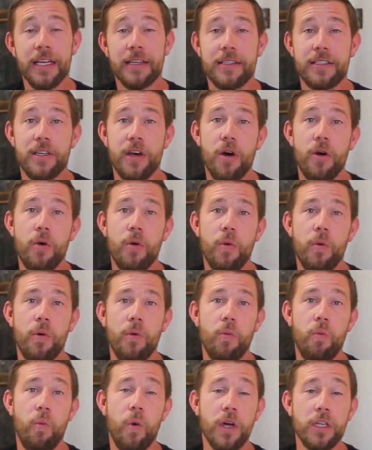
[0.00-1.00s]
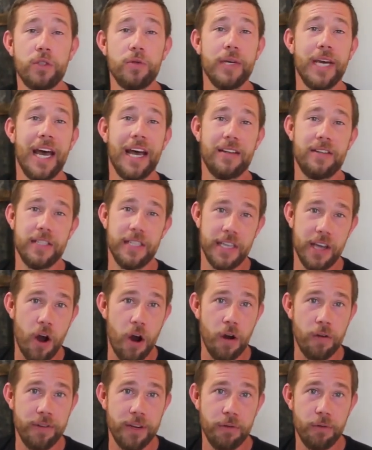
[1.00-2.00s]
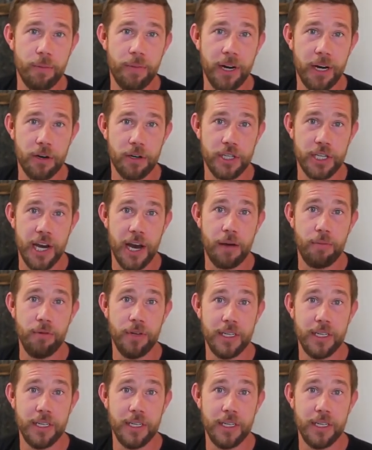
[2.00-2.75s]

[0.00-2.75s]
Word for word: So once we got to the R V repair shop,